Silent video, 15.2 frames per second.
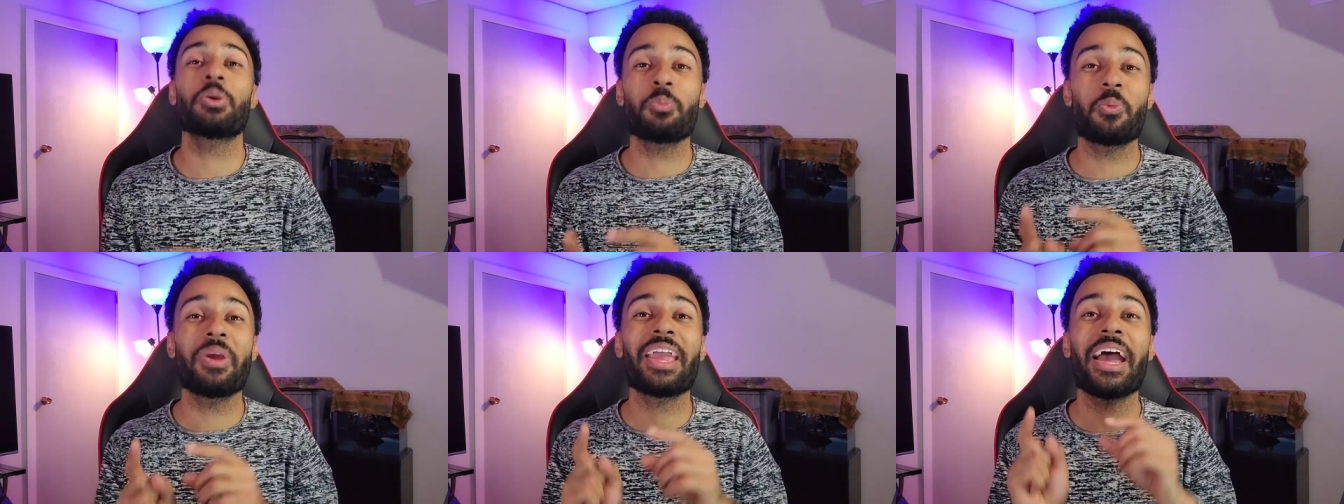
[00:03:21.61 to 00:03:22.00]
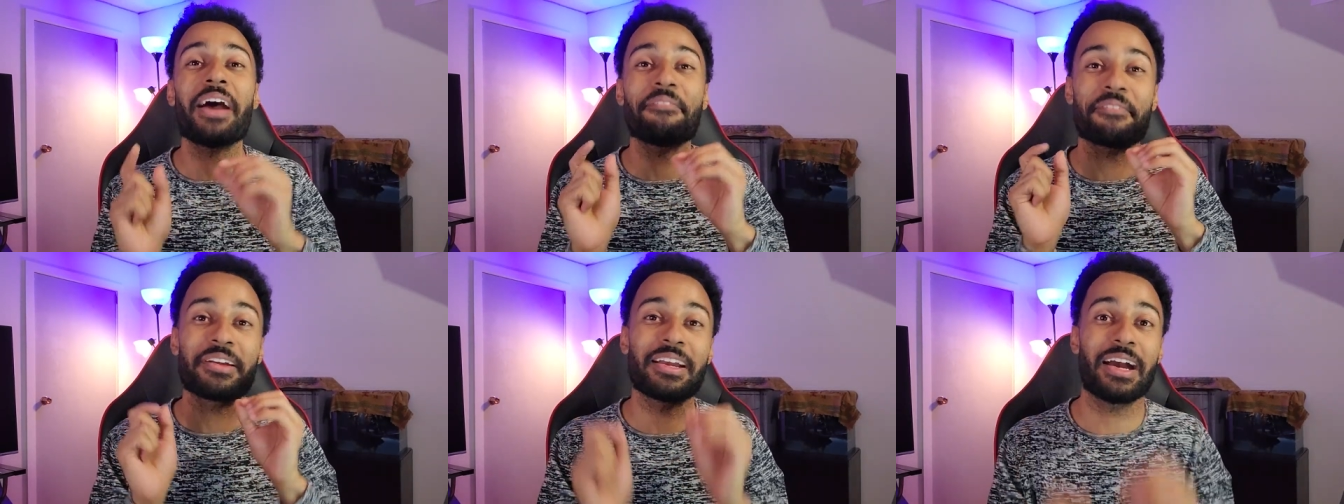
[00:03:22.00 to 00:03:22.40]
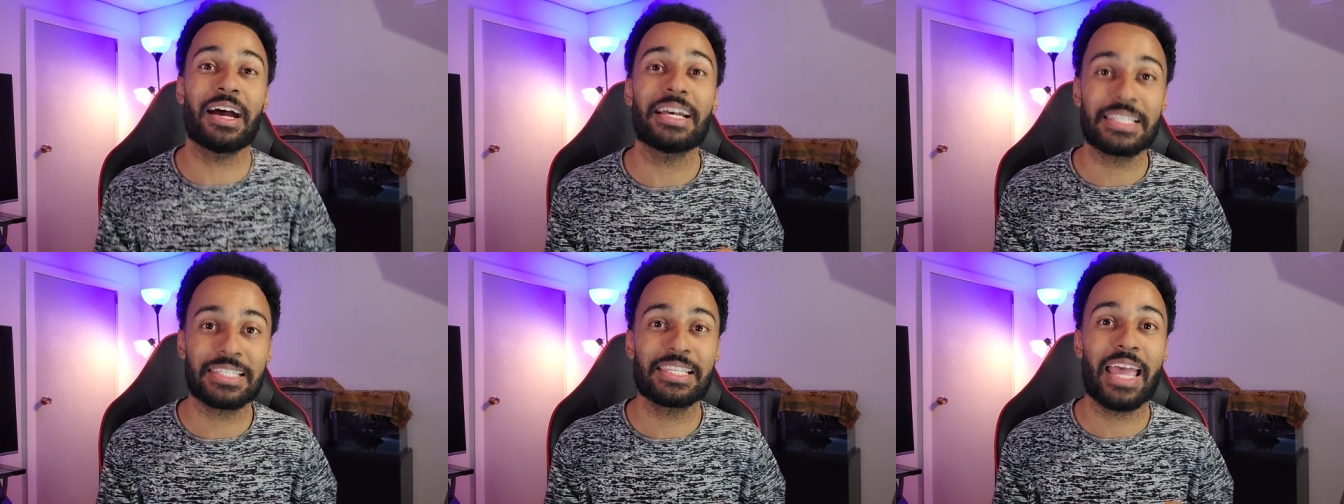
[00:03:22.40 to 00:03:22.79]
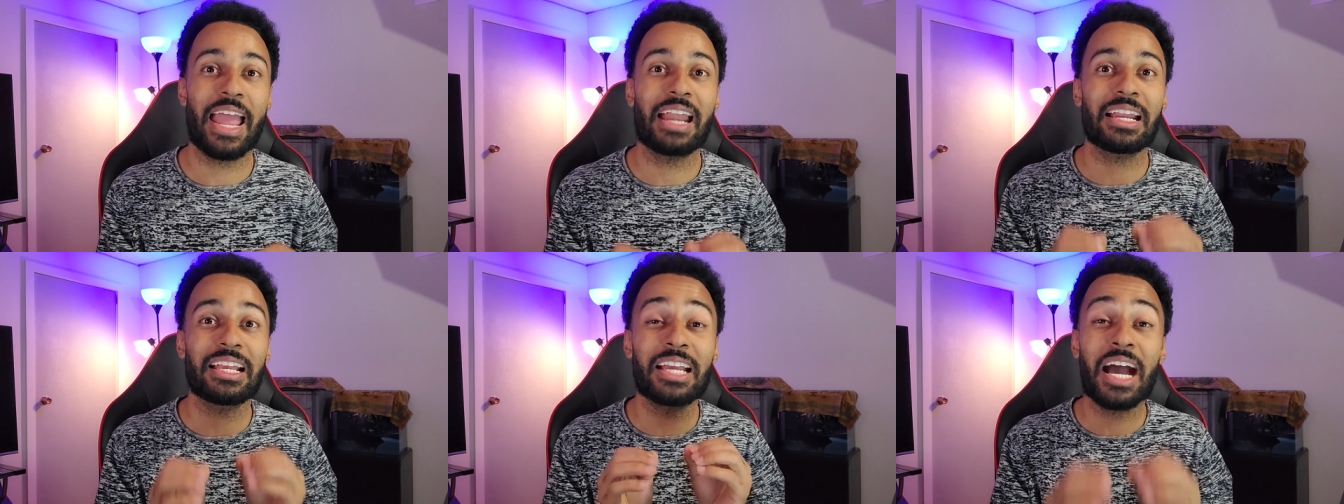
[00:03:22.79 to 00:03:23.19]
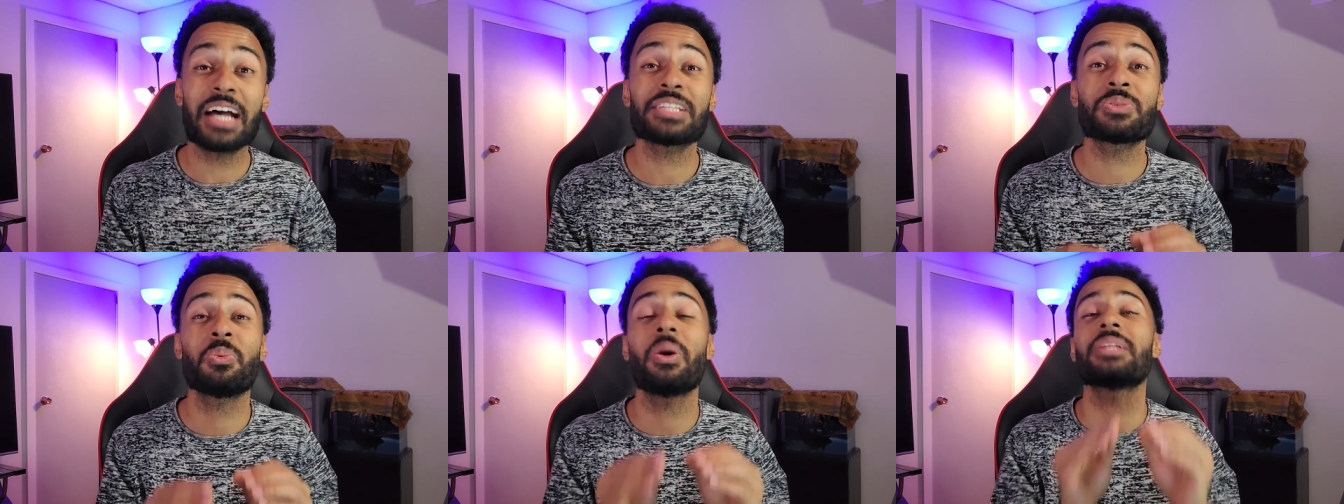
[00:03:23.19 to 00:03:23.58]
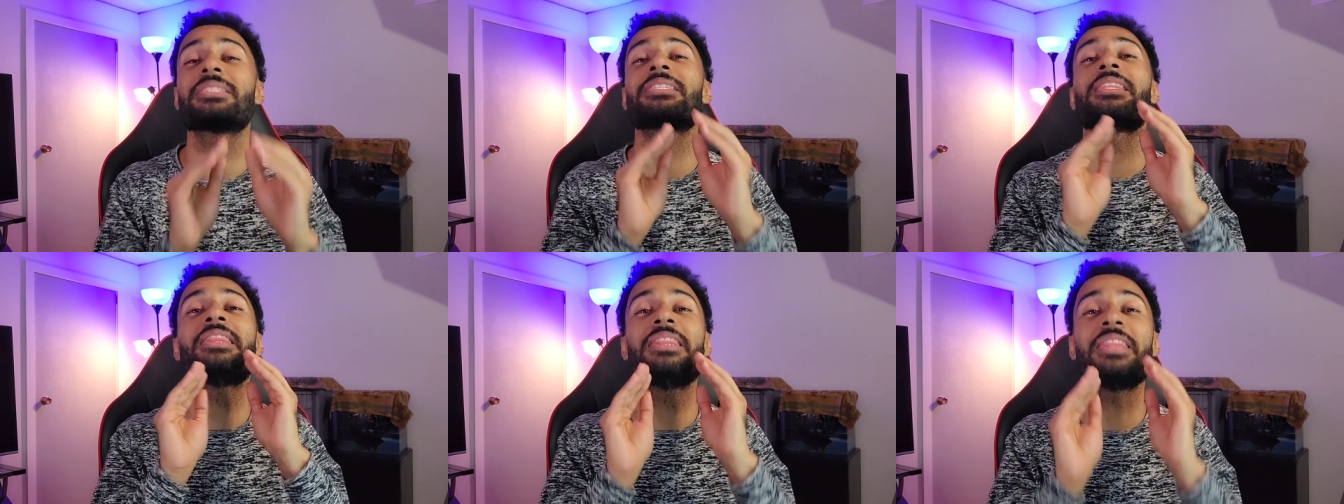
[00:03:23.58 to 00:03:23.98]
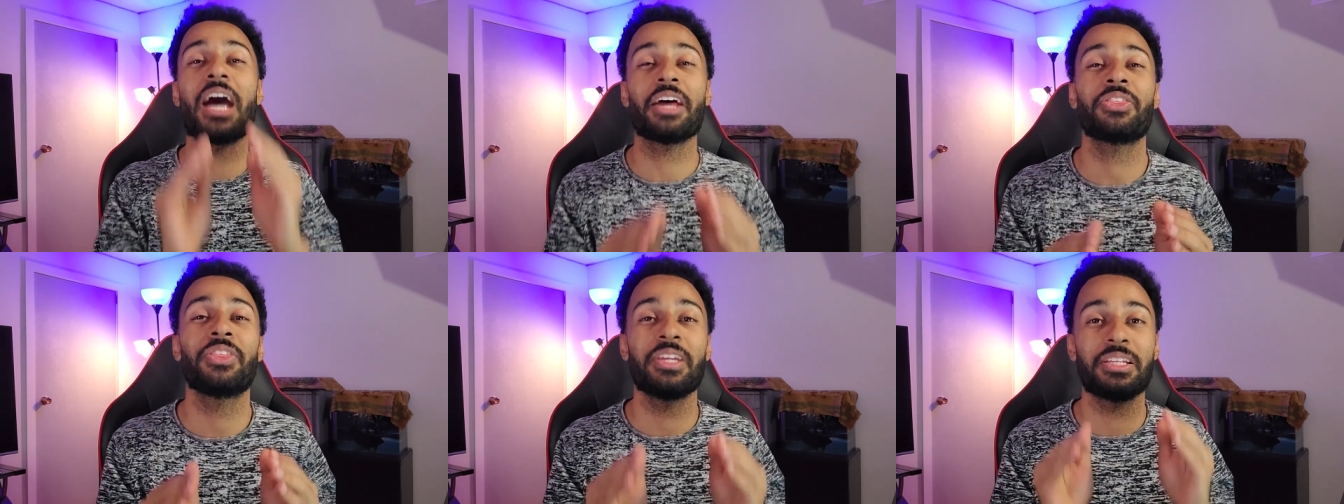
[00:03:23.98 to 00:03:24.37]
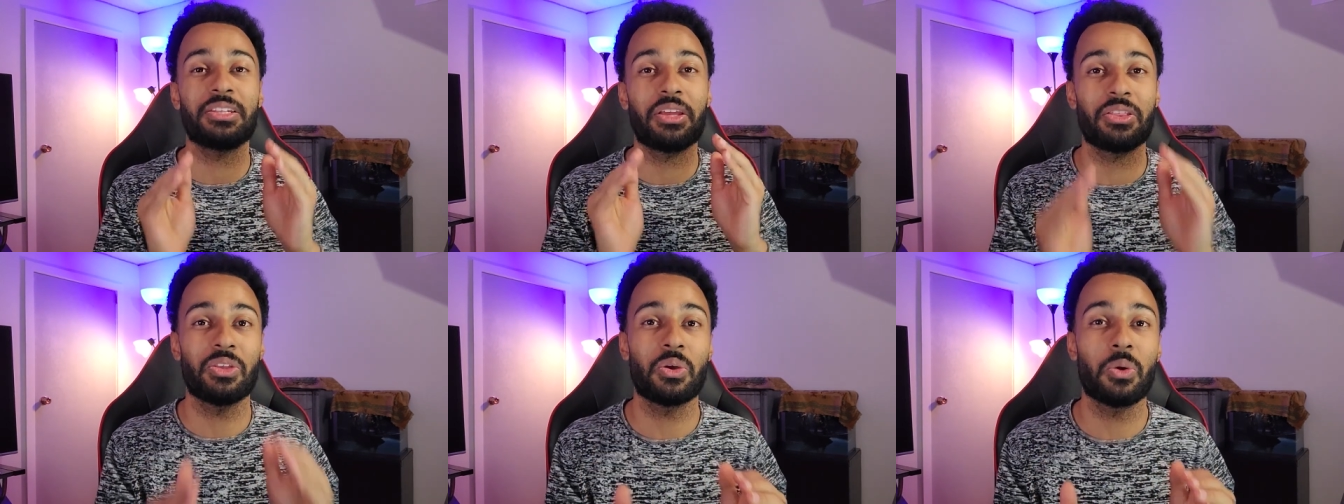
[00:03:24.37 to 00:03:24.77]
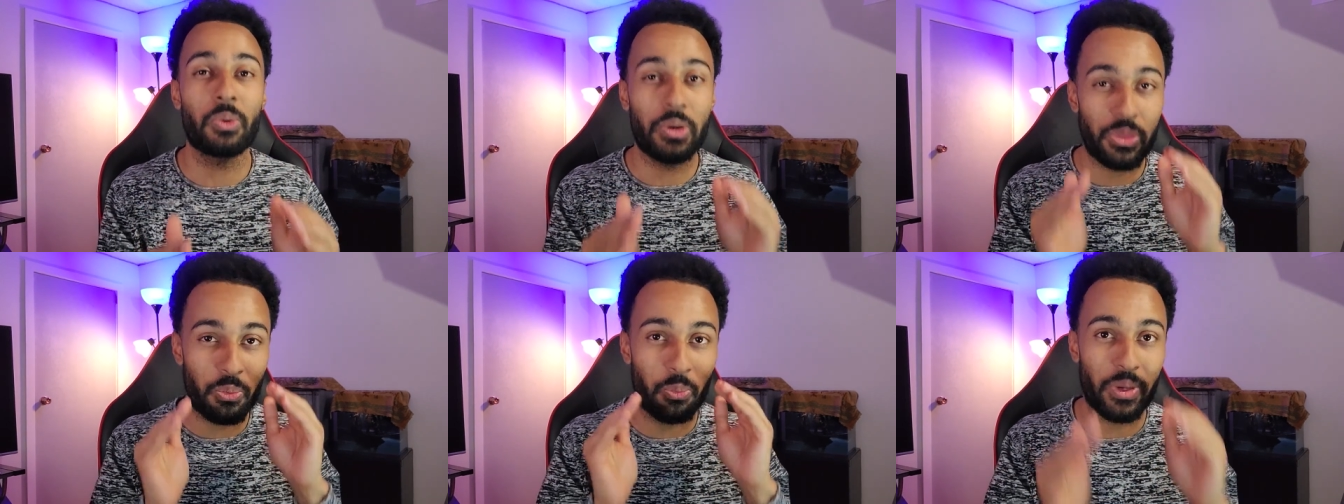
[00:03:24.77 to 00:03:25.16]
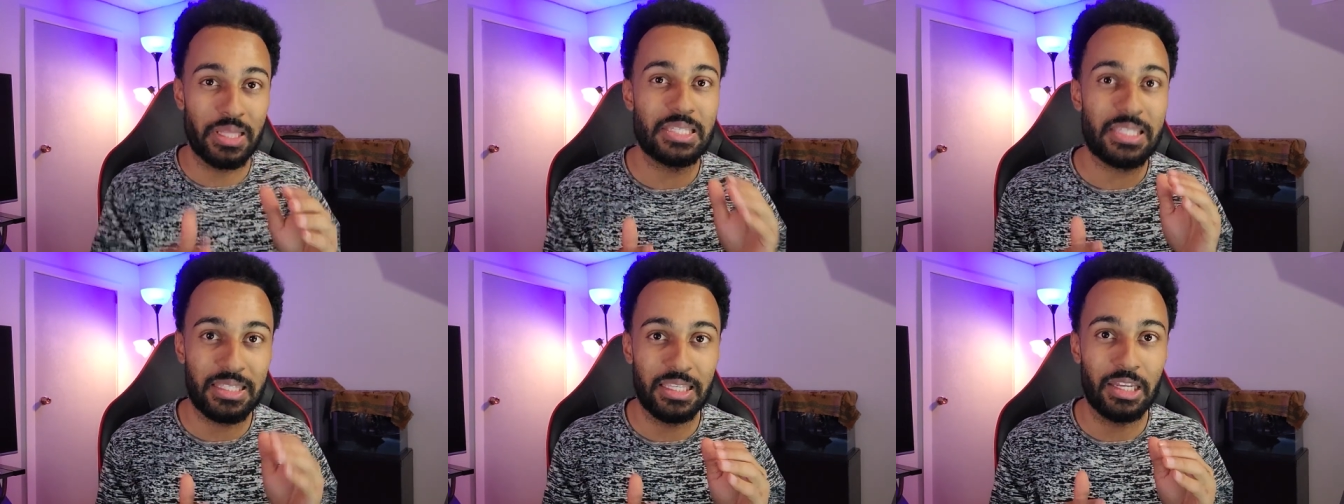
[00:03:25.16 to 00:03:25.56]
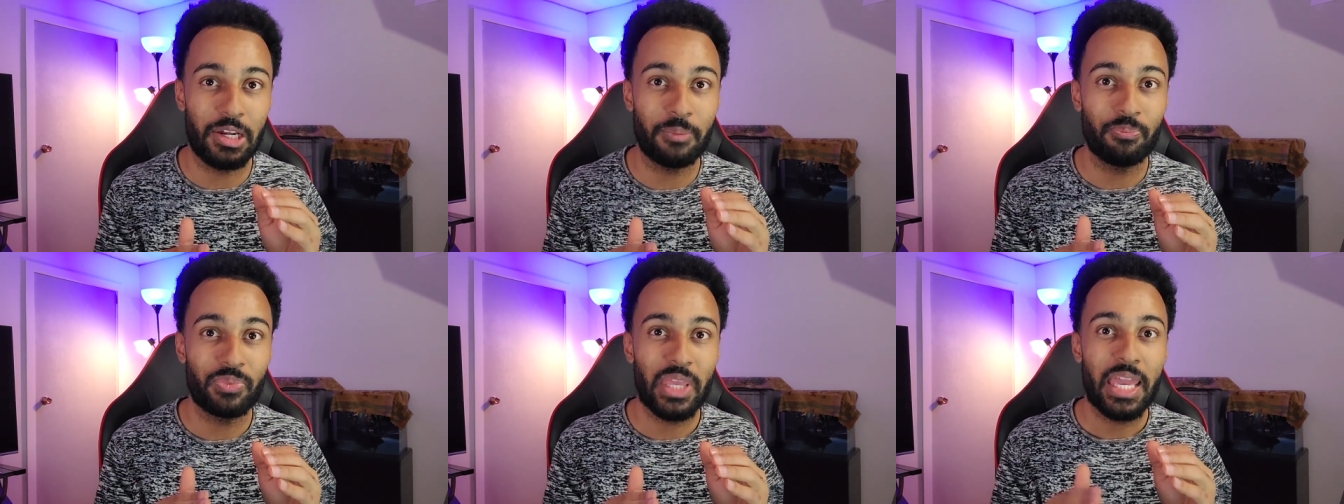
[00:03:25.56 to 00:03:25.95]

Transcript: we have Gus, and Gus wants nothing to do with Winston.